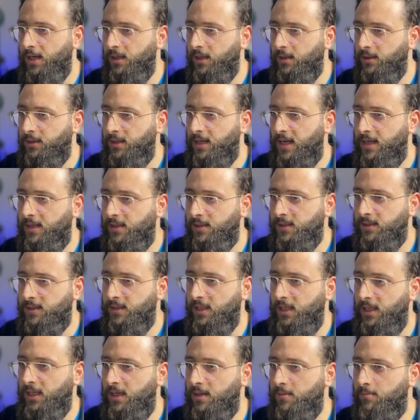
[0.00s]

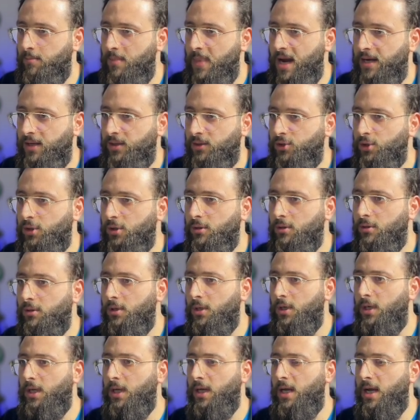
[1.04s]
Tenancy Manager,
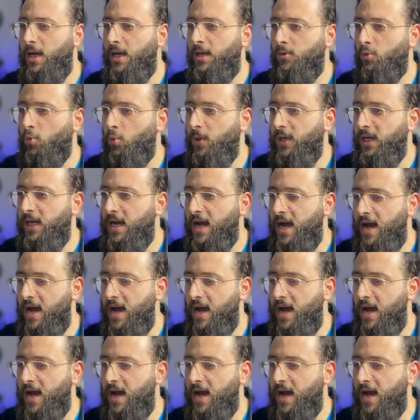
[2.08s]
and we